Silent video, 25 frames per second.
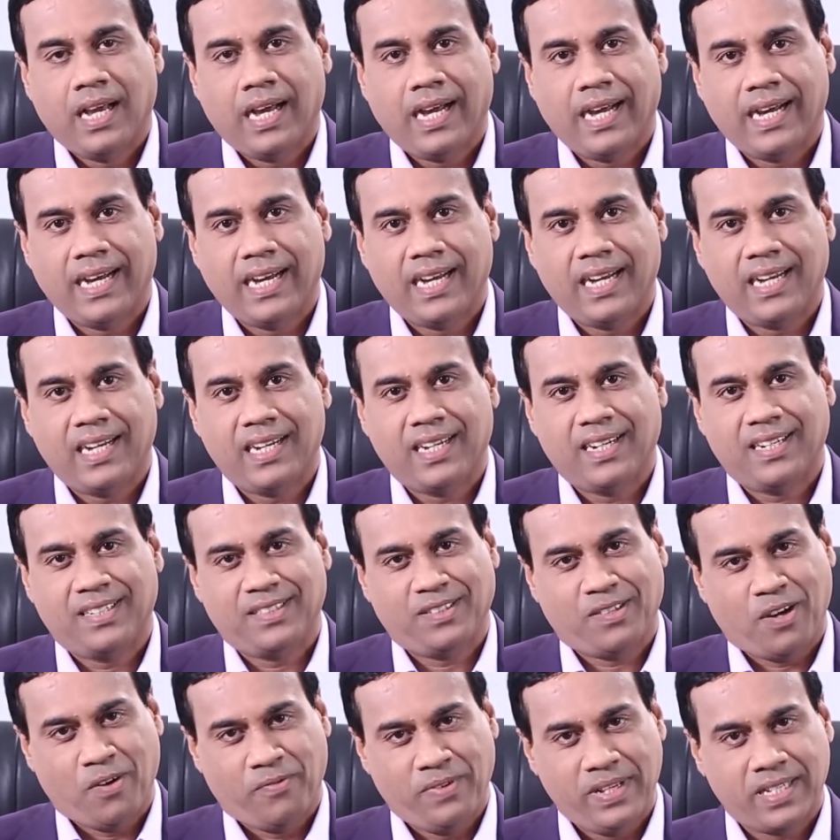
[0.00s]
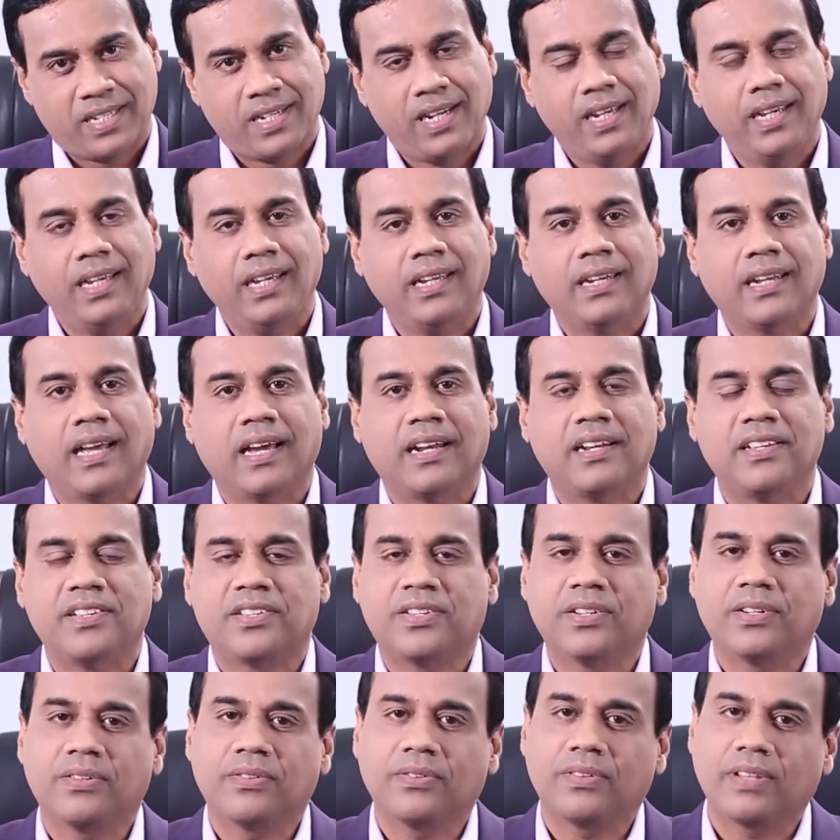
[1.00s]
Obviously, in
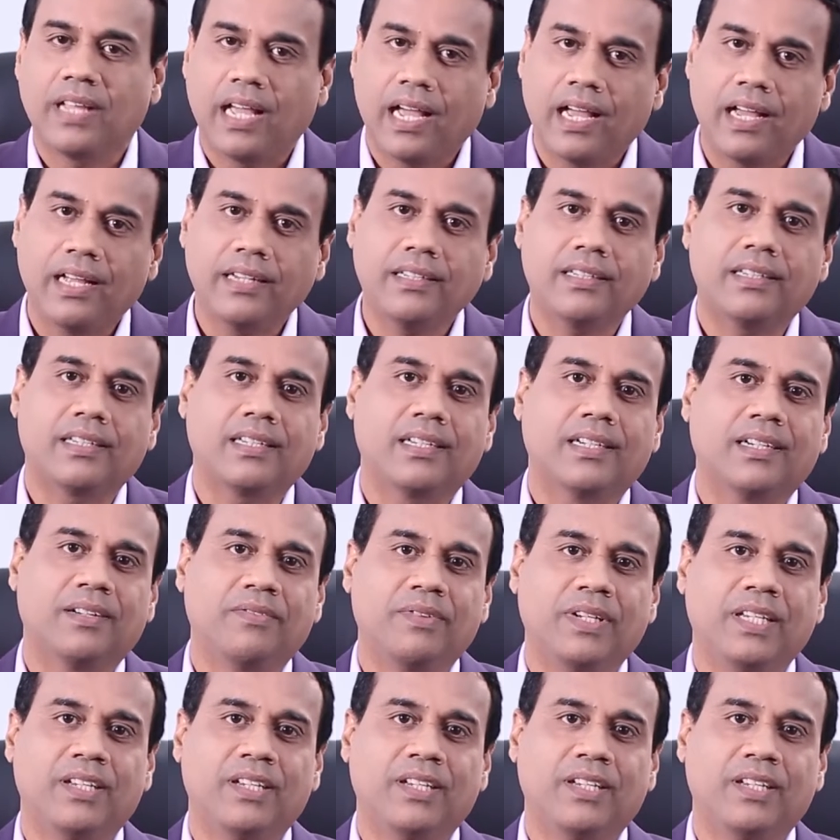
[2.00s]
addition to that,